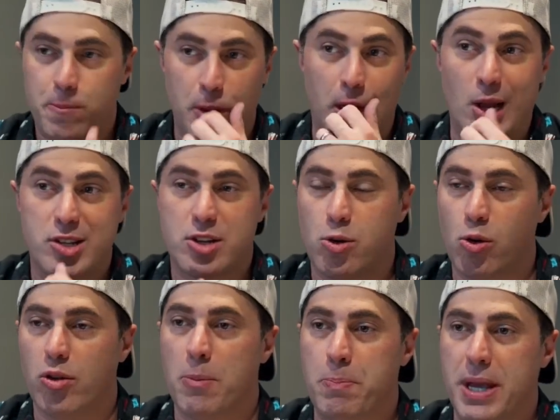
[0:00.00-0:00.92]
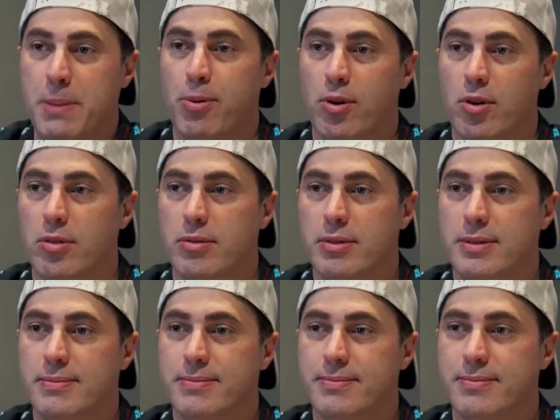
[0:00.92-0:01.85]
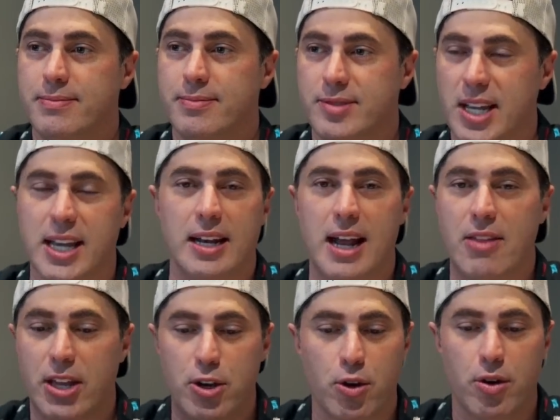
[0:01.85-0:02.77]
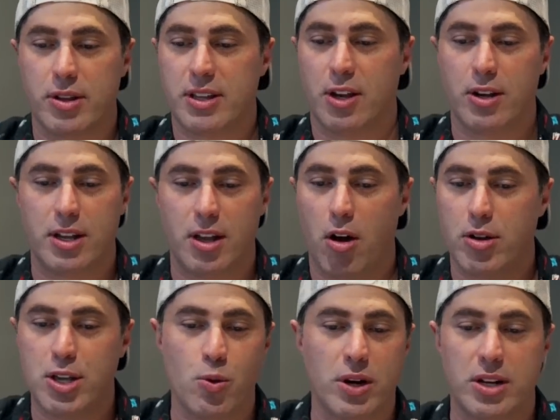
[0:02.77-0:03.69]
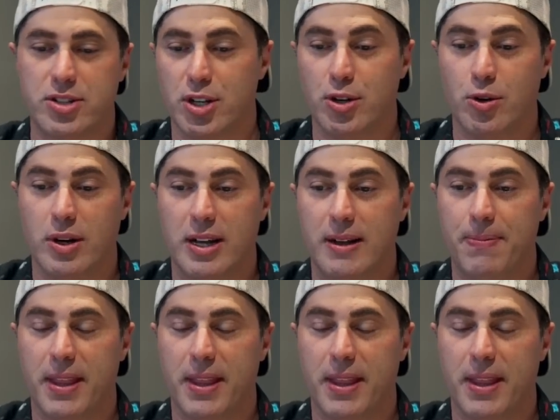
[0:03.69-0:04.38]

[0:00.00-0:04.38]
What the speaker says: it's cool that people dig it, and that you're all you want to do